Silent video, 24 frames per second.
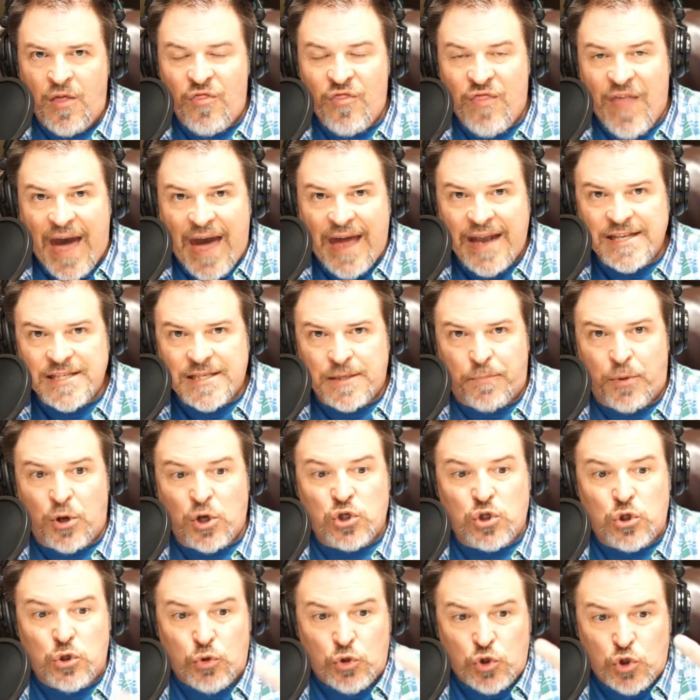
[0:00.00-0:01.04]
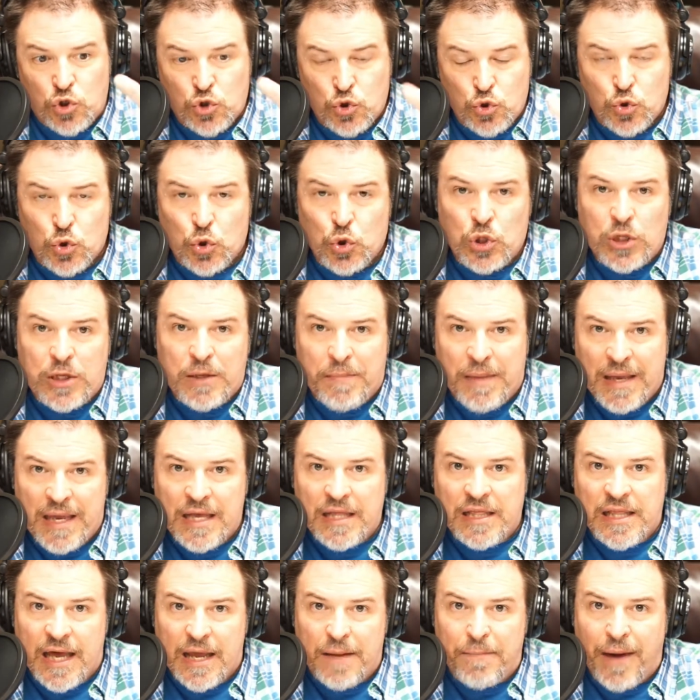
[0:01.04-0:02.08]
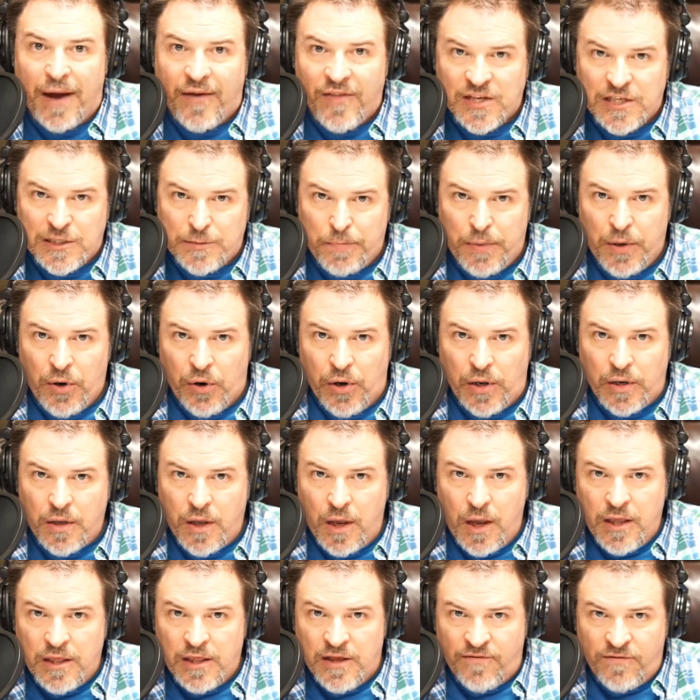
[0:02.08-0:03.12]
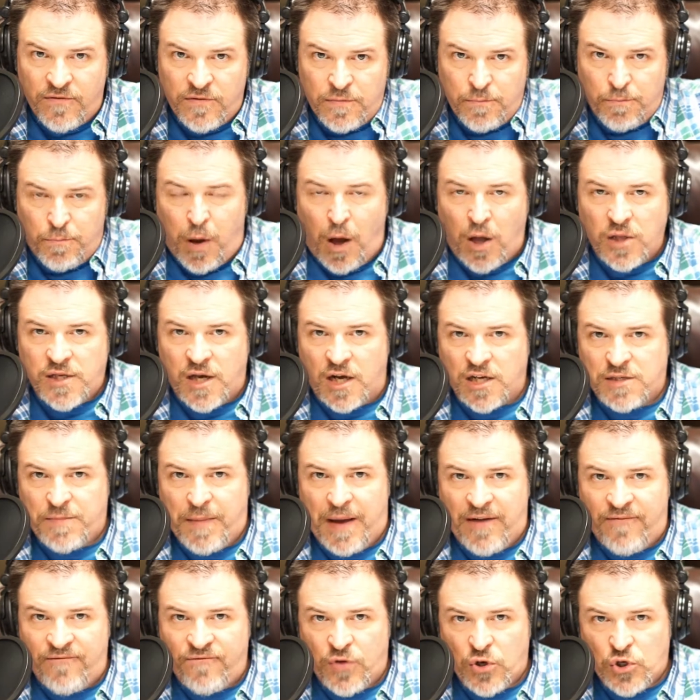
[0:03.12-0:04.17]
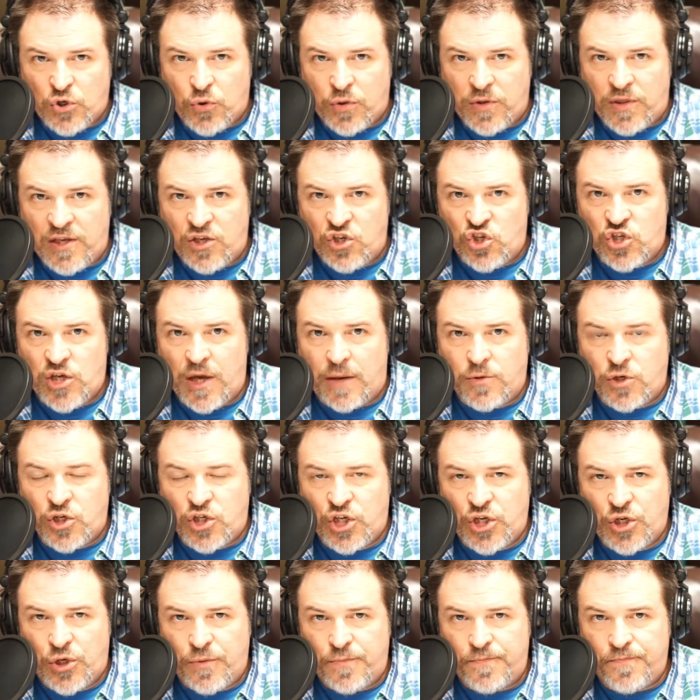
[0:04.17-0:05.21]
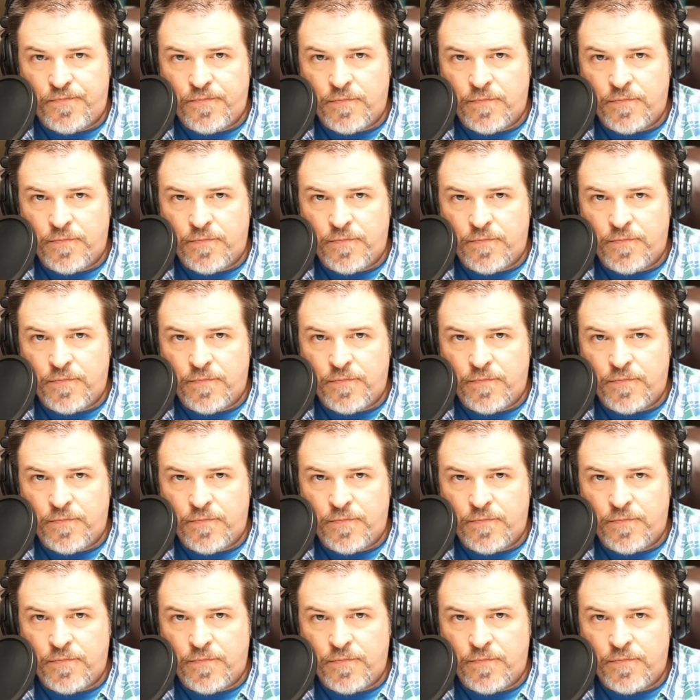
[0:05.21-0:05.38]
That is the person who is truly being led by the Spirit that Paul talks about in 1 Corinthians chapter 2.